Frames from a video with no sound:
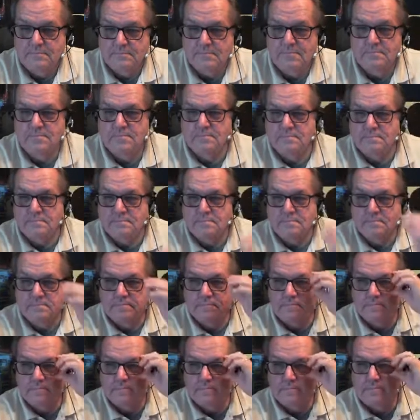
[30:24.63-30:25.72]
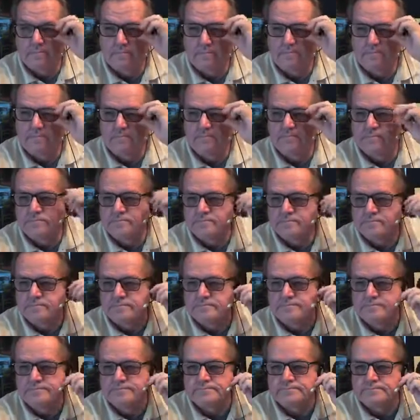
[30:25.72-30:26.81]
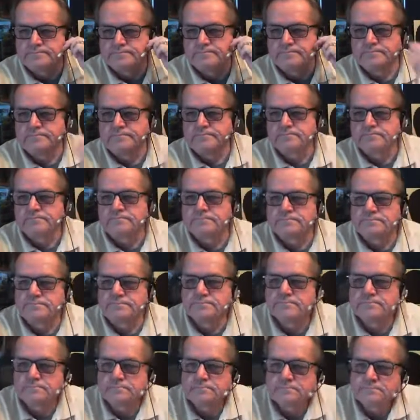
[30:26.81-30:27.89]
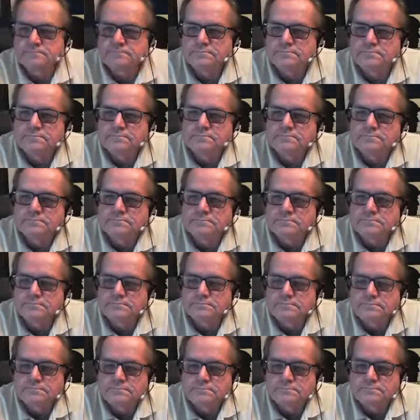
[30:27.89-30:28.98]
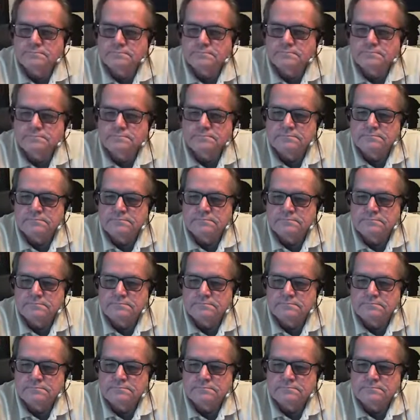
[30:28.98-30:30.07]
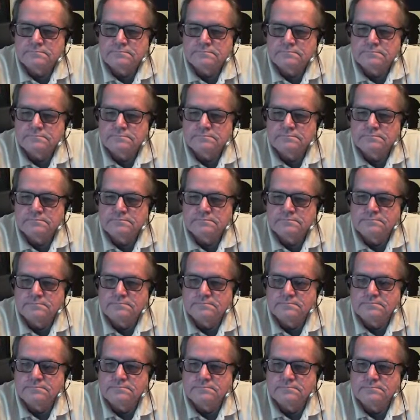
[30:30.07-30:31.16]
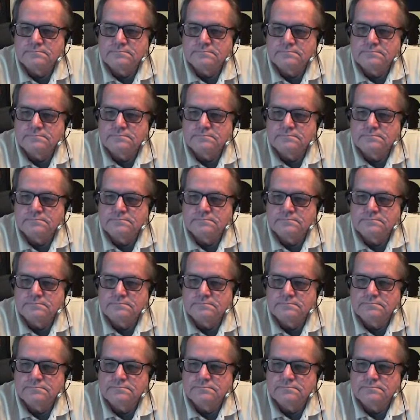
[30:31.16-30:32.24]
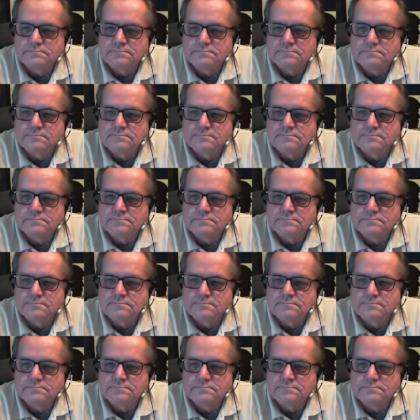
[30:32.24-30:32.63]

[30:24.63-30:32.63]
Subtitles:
(silent)